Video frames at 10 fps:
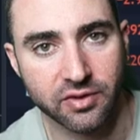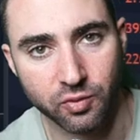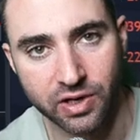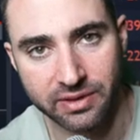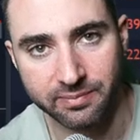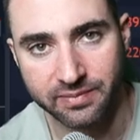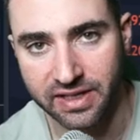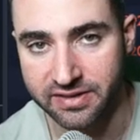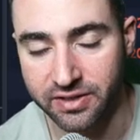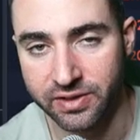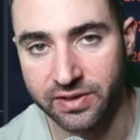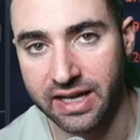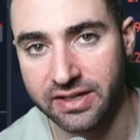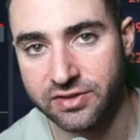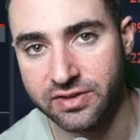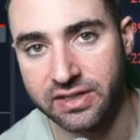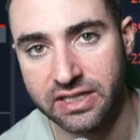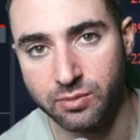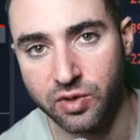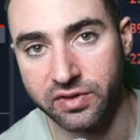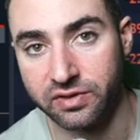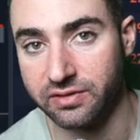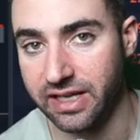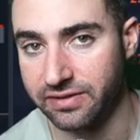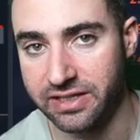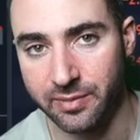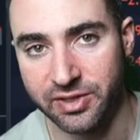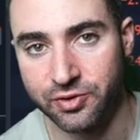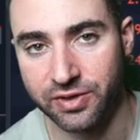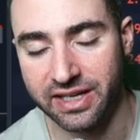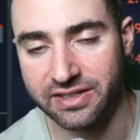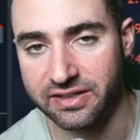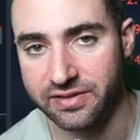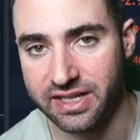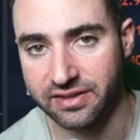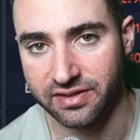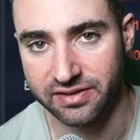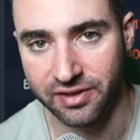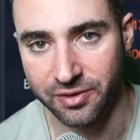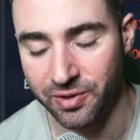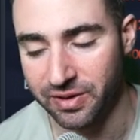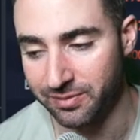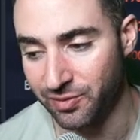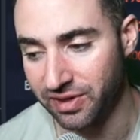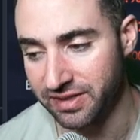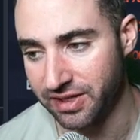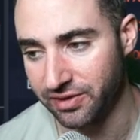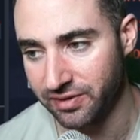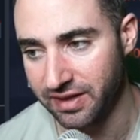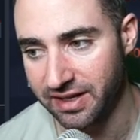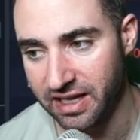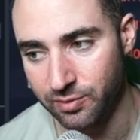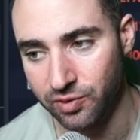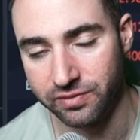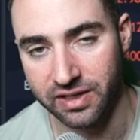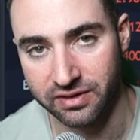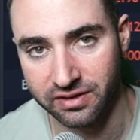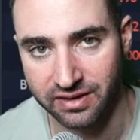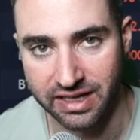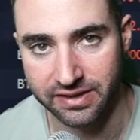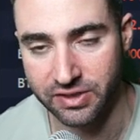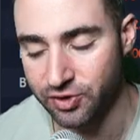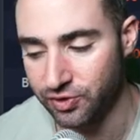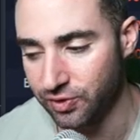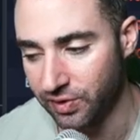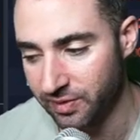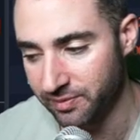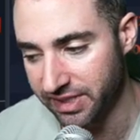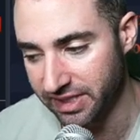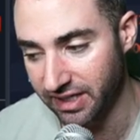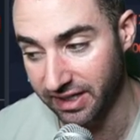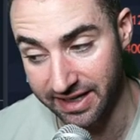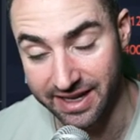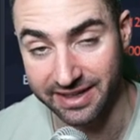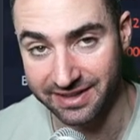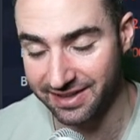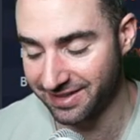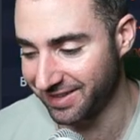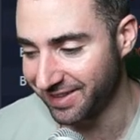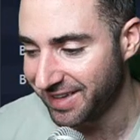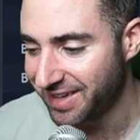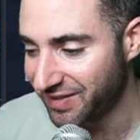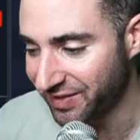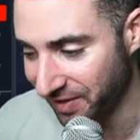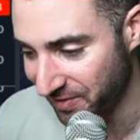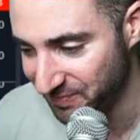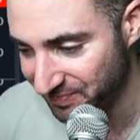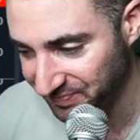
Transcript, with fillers: a 1, it's telling you that the move is likely coming to an end. If it ticks a 0, it tells you that a move is likely to be again. So